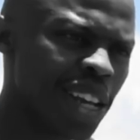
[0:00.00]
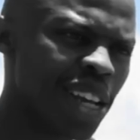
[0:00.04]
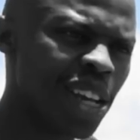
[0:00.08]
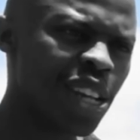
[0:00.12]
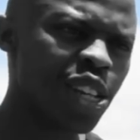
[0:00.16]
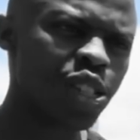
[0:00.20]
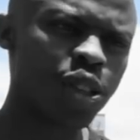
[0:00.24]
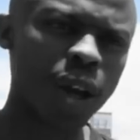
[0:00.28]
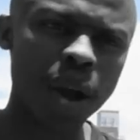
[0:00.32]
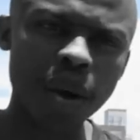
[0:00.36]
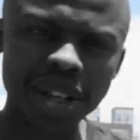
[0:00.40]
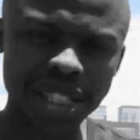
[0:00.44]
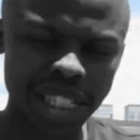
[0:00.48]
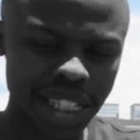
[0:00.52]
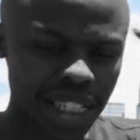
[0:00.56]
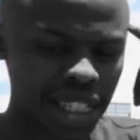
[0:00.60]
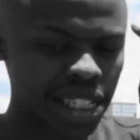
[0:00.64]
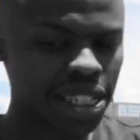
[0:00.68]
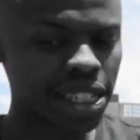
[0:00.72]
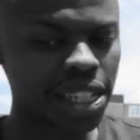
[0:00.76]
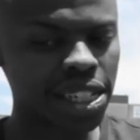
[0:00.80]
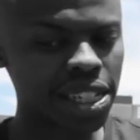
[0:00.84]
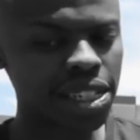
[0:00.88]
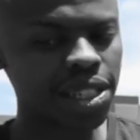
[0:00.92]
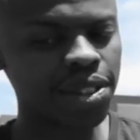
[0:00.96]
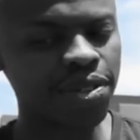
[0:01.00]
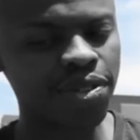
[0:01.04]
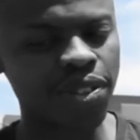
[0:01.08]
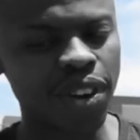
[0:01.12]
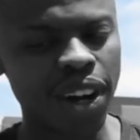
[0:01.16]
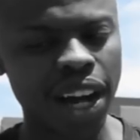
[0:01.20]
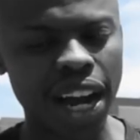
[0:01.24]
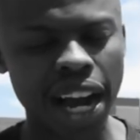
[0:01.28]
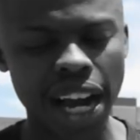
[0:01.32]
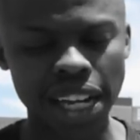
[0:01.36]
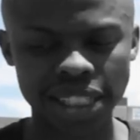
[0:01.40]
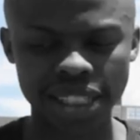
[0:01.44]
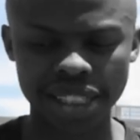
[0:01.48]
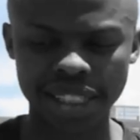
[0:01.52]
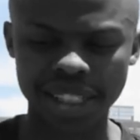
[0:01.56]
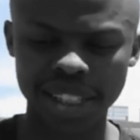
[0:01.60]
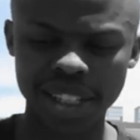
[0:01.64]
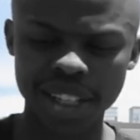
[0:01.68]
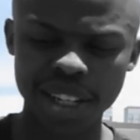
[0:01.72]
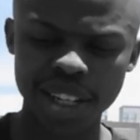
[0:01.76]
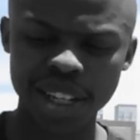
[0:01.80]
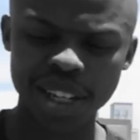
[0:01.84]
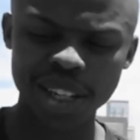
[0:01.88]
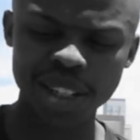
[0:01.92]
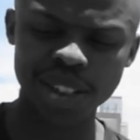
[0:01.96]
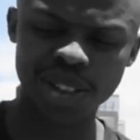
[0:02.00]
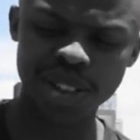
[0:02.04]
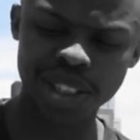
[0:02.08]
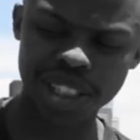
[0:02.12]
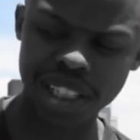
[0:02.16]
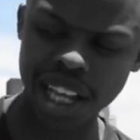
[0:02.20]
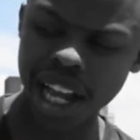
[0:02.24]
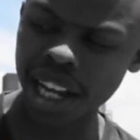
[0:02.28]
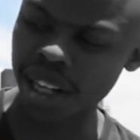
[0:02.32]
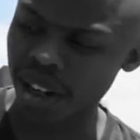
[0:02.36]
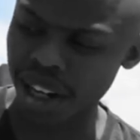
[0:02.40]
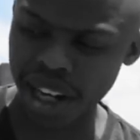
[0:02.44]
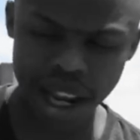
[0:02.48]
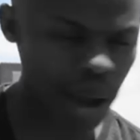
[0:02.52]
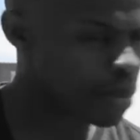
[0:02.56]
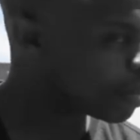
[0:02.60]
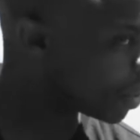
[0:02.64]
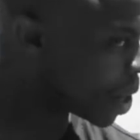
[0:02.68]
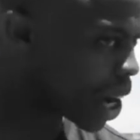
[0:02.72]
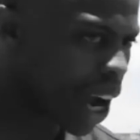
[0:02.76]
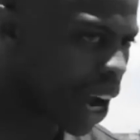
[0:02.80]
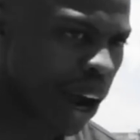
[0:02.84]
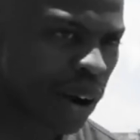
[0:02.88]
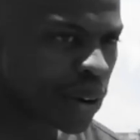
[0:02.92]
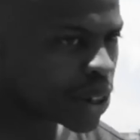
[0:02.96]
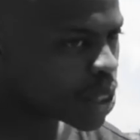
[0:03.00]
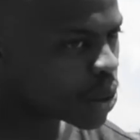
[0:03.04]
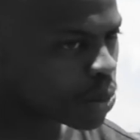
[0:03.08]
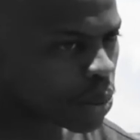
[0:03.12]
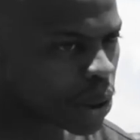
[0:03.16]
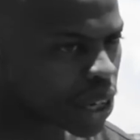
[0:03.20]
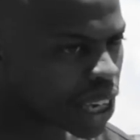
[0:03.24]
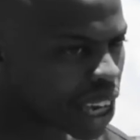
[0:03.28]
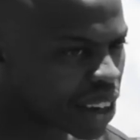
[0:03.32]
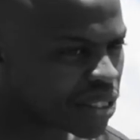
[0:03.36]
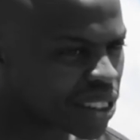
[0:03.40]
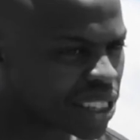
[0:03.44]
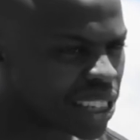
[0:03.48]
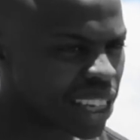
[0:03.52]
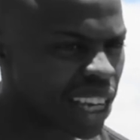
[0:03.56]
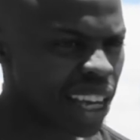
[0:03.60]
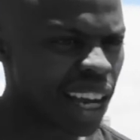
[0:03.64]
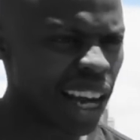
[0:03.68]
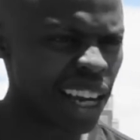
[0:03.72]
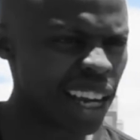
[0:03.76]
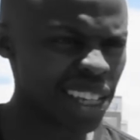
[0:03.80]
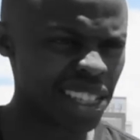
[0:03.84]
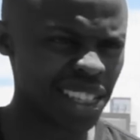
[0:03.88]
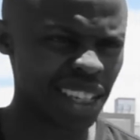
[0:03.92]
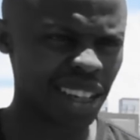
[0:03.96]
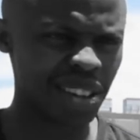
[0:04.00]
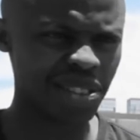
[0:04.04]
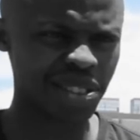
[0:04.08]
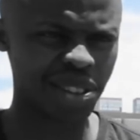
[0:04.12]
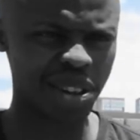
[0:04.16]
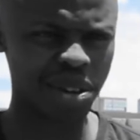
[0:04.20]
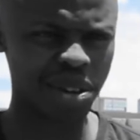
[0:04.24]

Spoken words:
So it was a decision for us to start rapping how we speak every day ourselves.